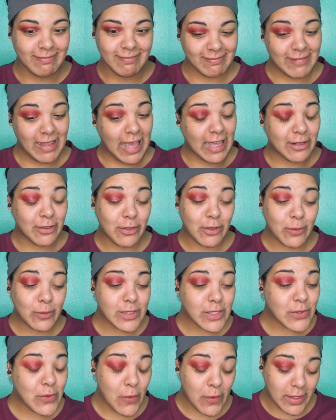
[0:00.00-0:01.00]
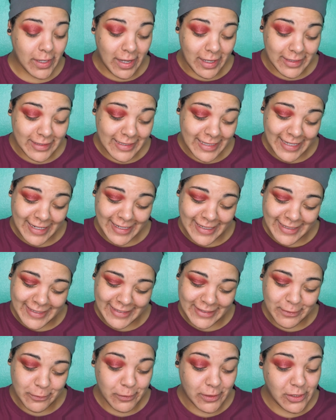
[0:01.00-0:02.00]
I don't know what's going on
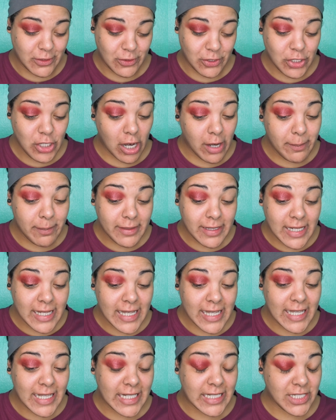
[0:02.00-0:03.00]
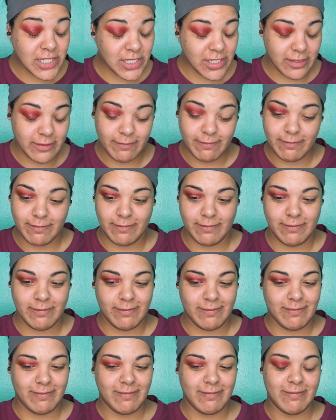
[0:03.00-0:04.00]
there. When you sharpen it, it's
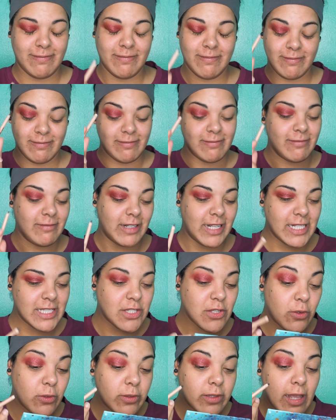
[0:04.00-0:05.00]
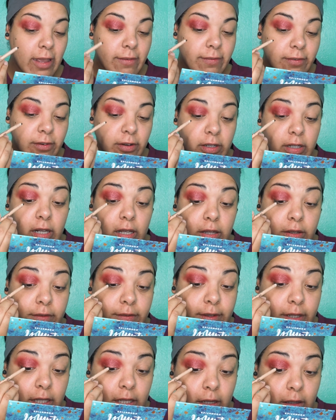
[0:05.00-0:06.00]
let's hold that for another
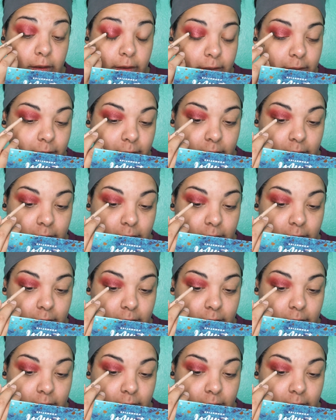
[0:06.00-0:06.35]
video.